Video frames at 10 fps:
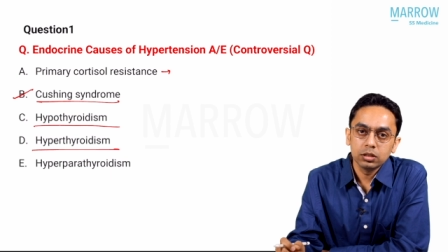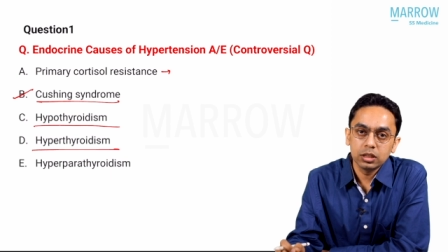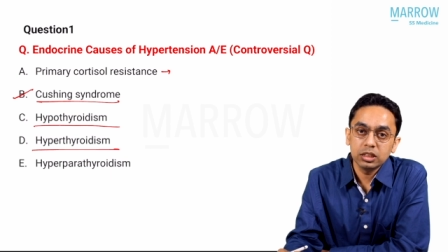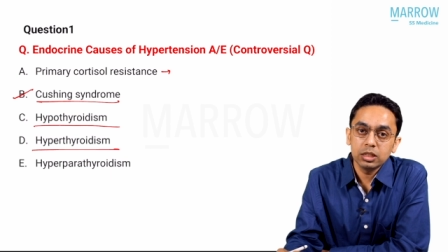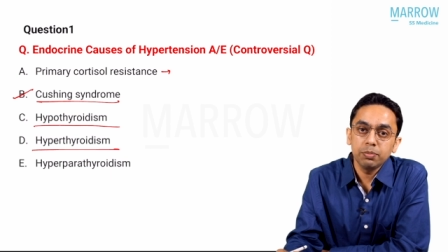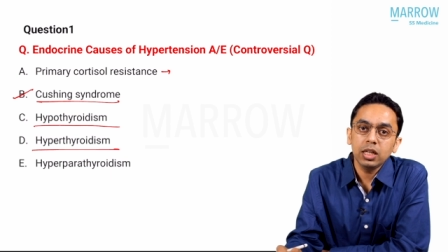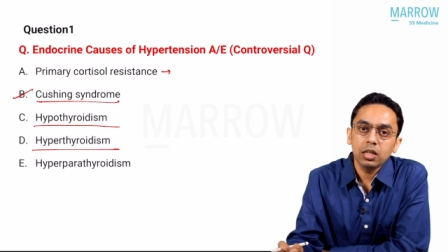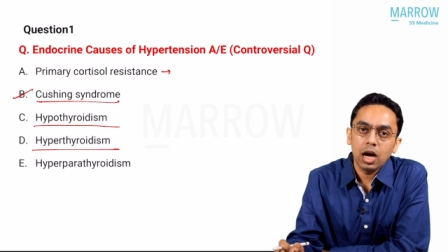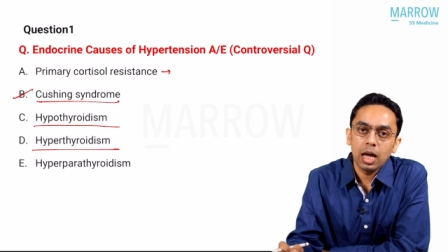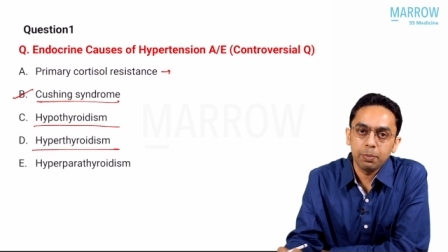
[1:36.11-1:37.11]

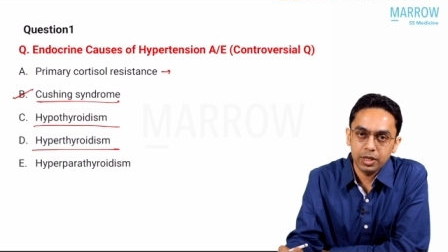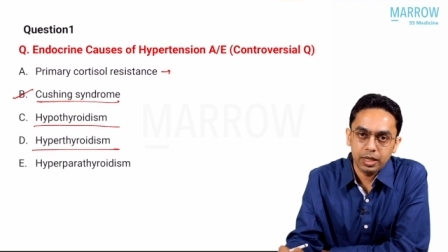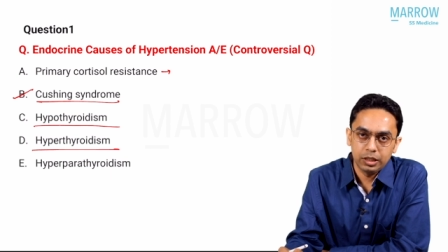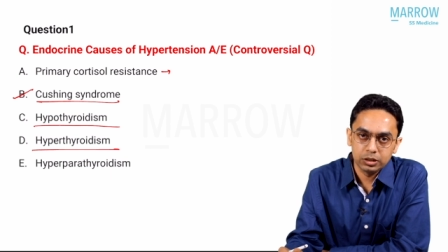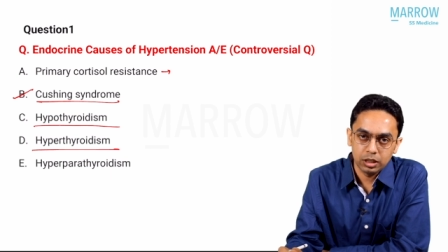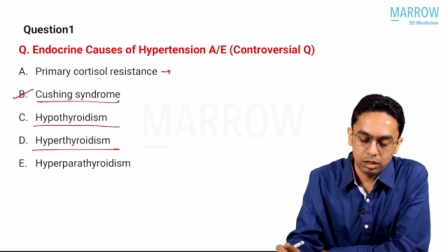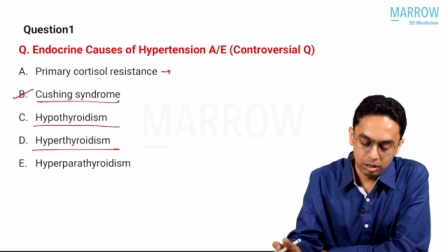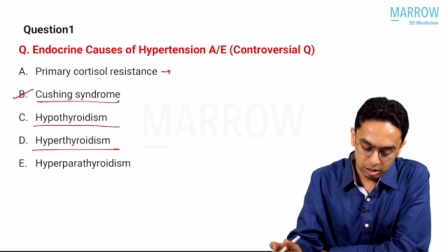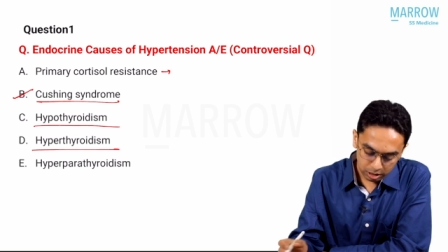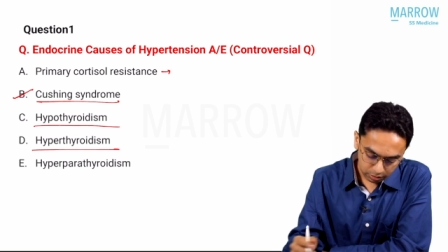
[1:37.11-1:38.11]
systemic hypertension.
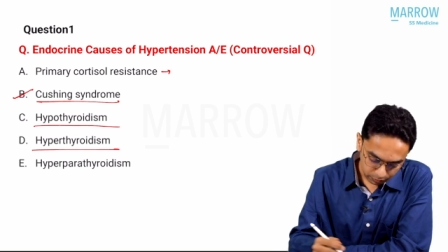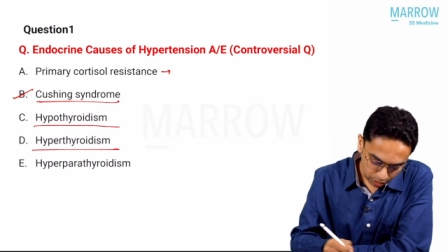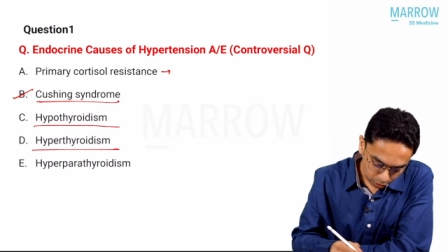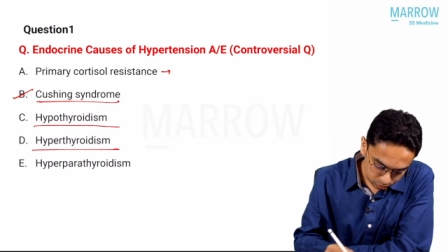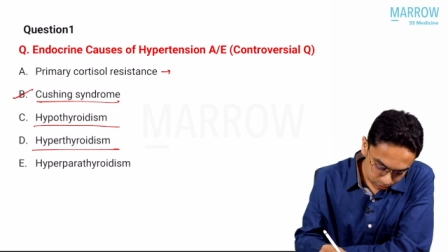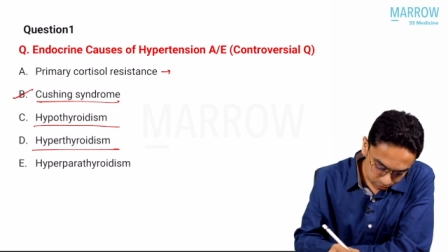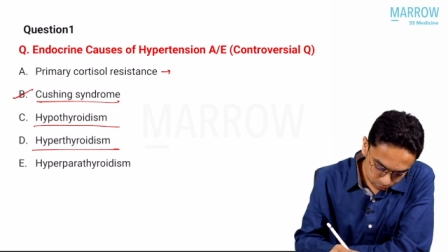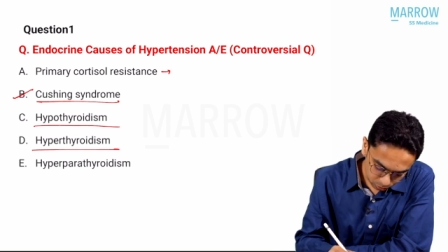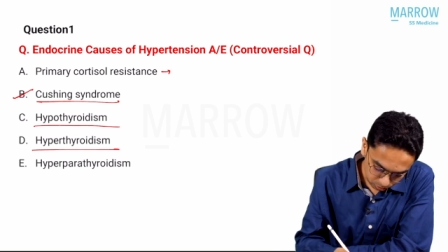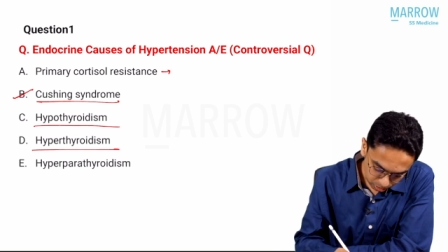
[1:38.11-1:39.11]
How is it
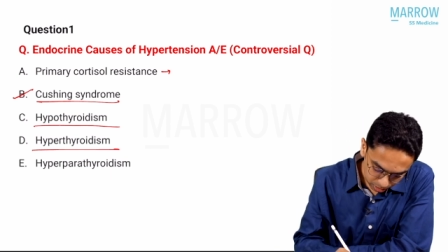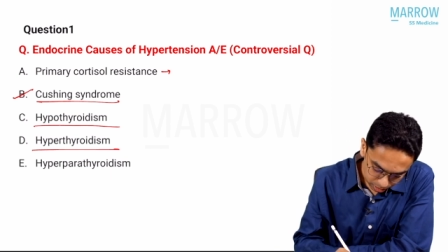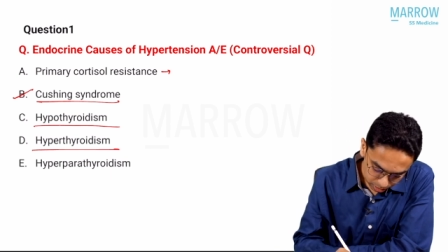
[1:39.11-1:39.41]
so?